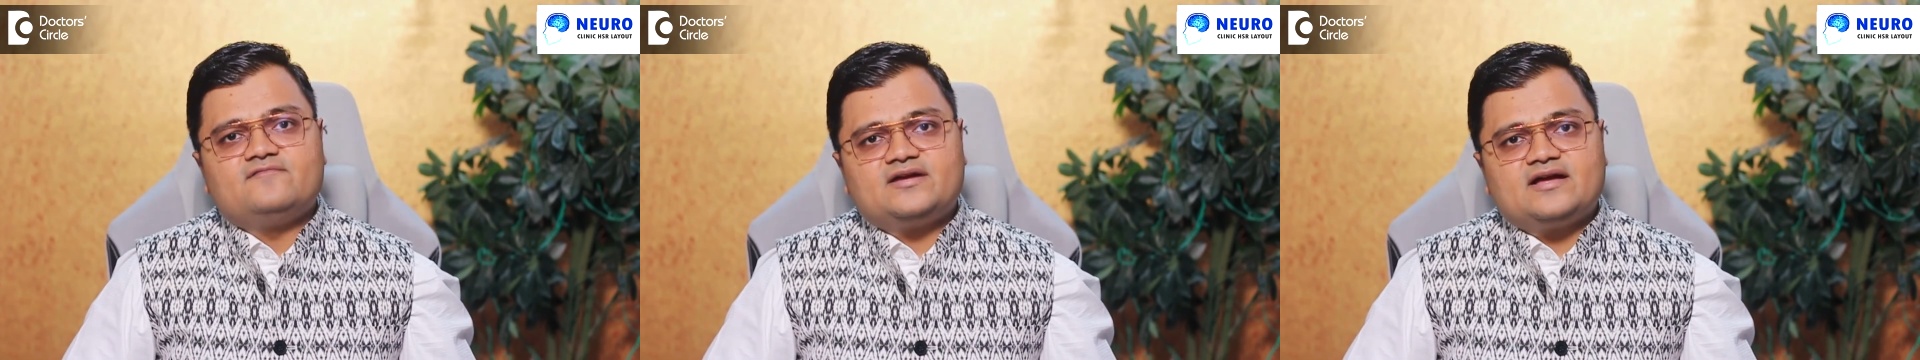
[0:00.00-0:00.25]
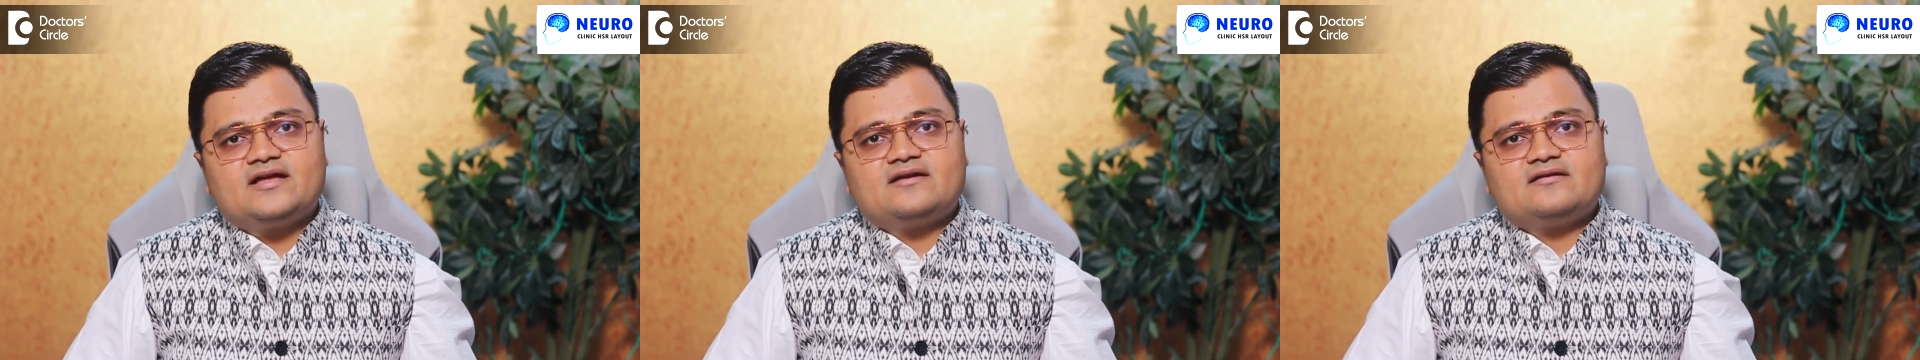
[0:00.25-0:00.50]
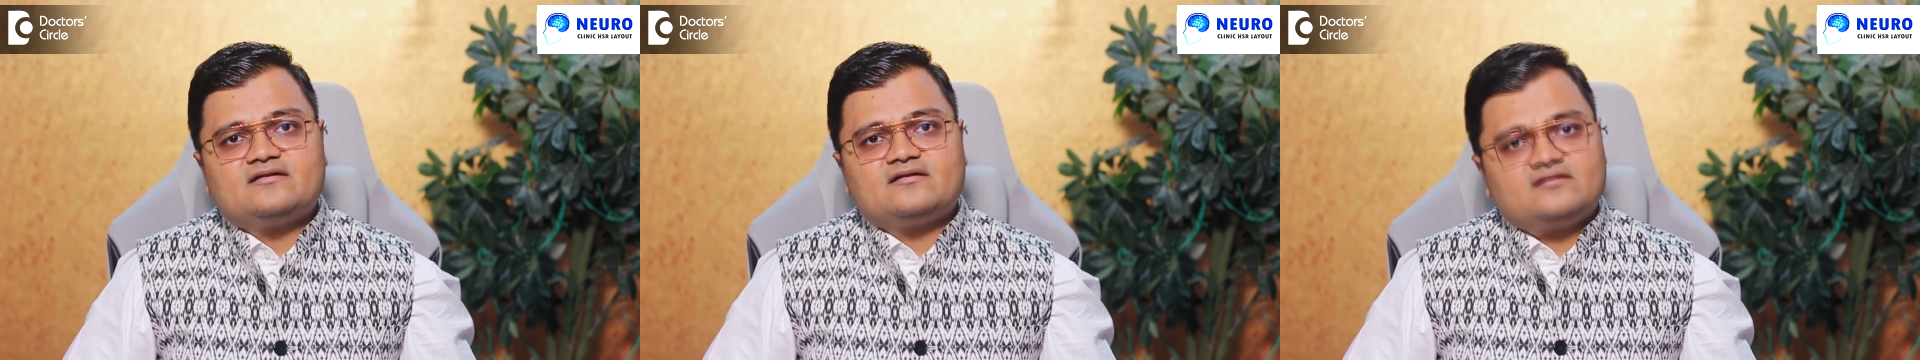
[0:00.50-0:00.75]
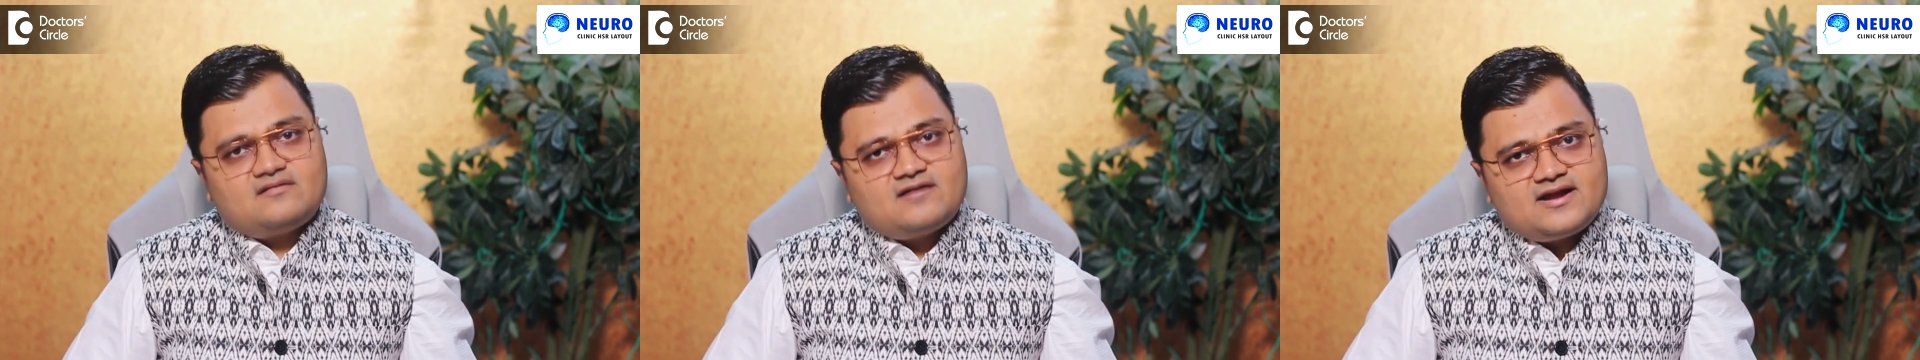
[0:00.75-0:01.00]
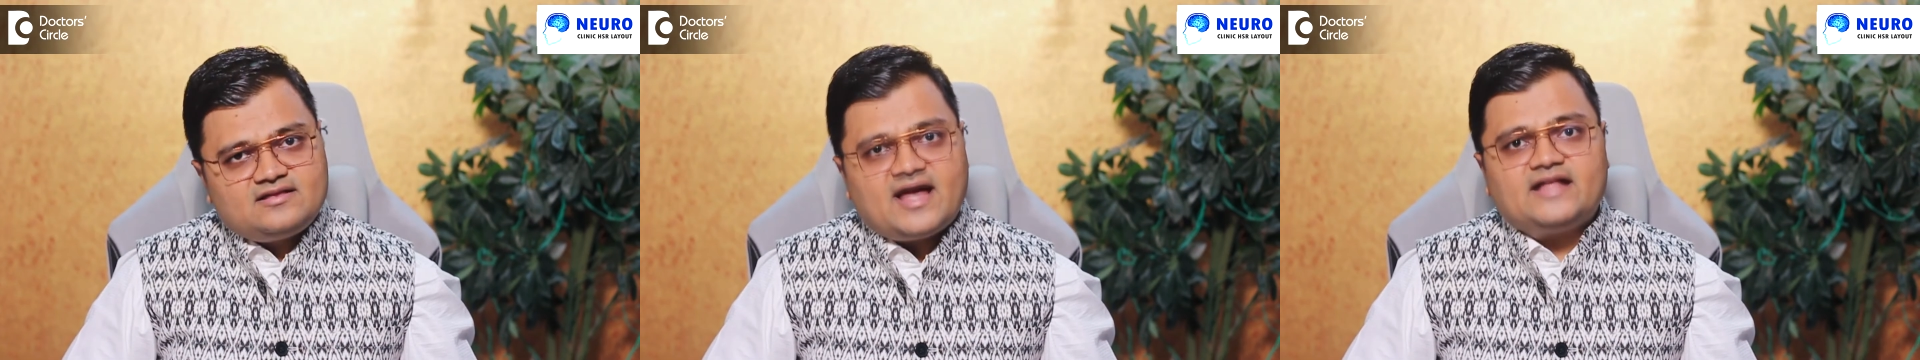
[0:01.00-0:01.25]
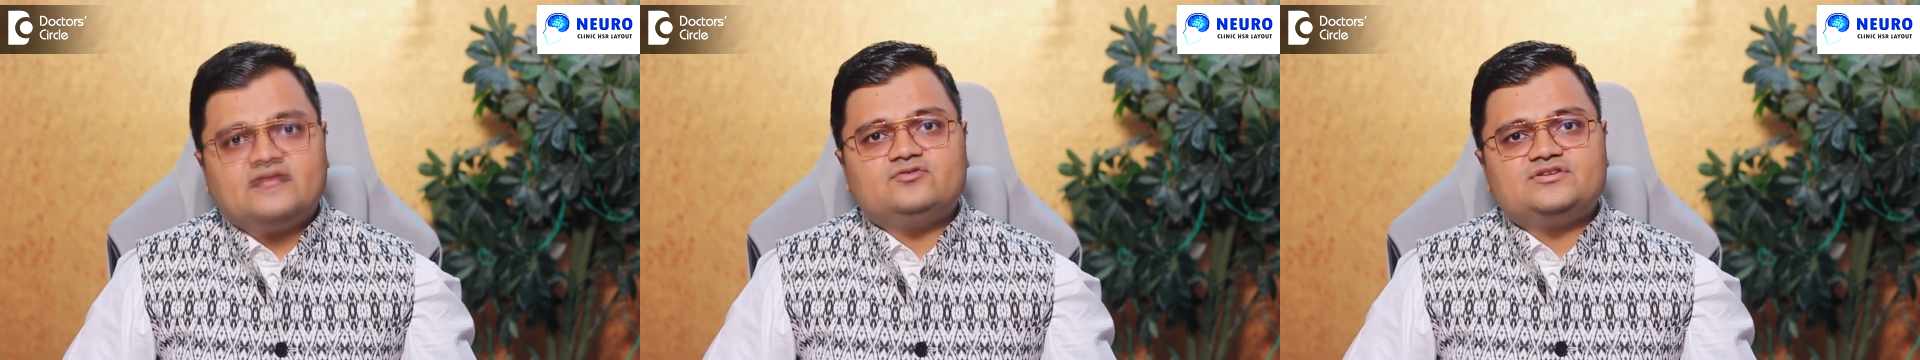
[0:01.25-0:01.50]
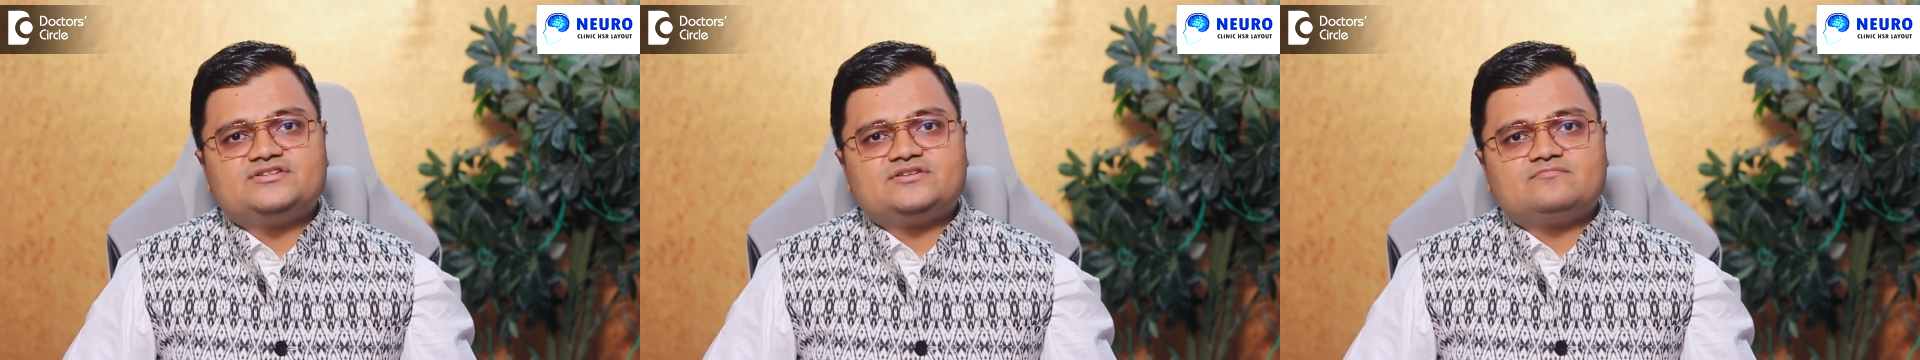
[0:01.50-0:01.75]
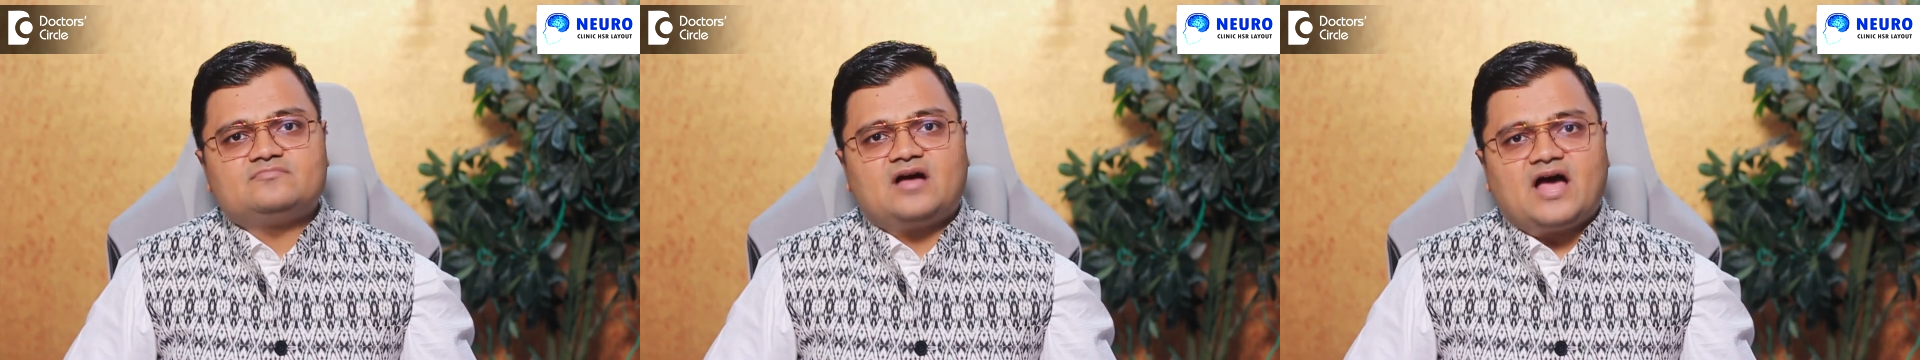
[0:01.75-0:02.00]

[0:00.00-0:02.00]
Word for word: we can treat the aneurysm